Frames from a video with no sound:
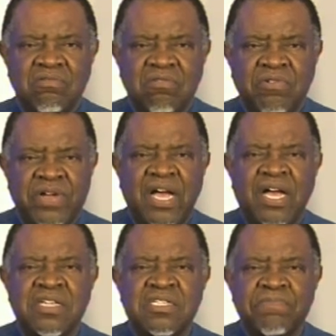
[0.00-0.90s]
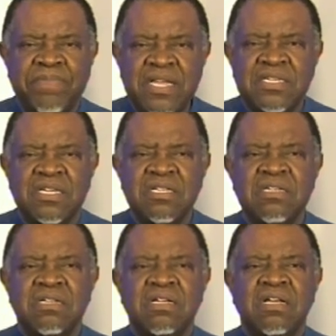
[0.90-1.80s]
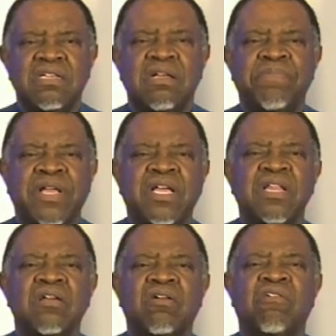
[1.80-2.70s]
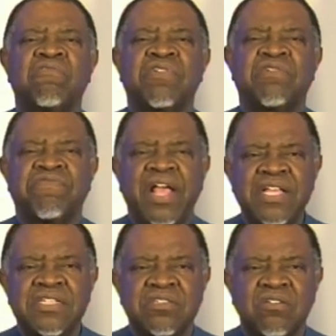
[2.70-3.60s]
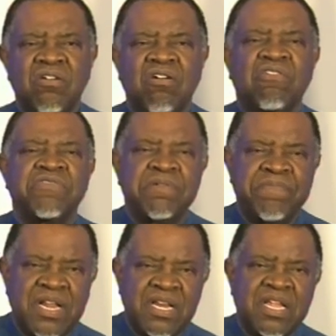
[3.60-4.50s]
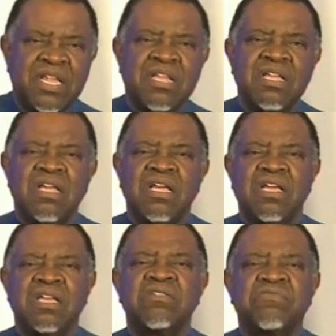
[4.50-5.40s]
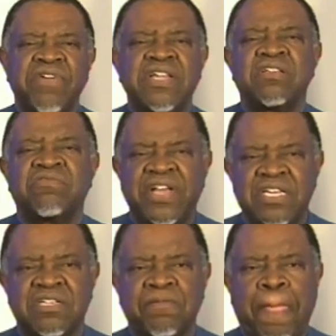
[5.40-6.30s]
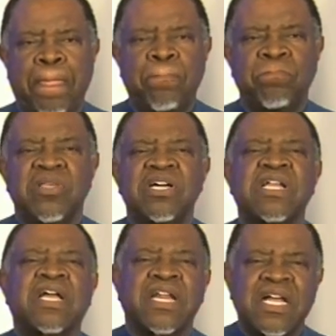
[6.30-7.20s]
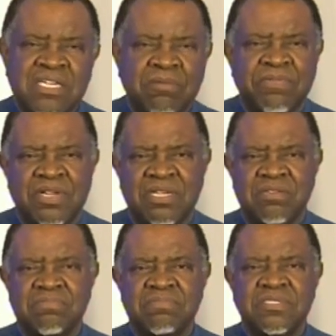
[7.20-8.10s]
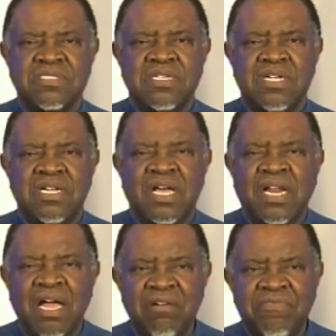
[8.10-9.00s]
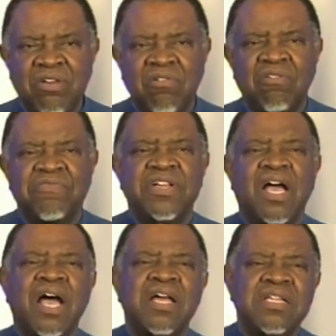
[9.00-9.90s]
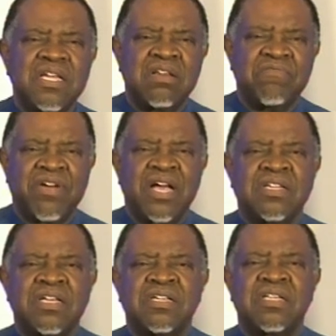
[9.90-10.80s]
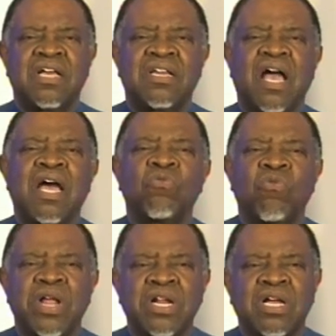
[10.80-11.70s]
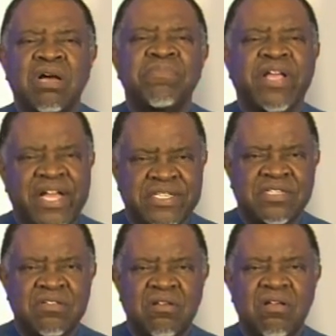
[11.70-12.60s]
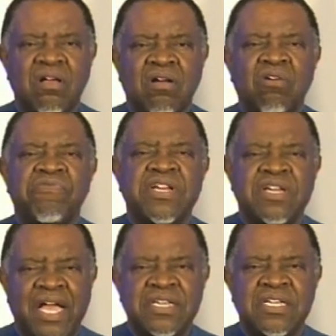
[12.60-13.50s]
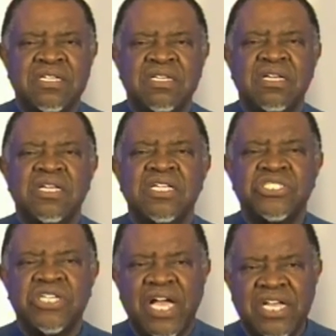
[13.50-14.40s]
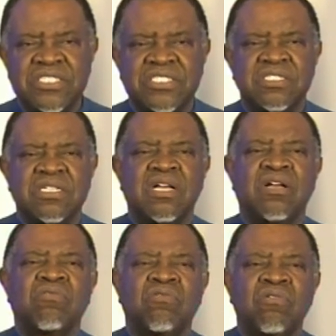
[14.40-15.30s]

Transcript: we were anticipating the beginning of a phase of rebuilding in 2020. Regrettably, the arrival of an uninvited and unwelcome guest, COVID-19, changed the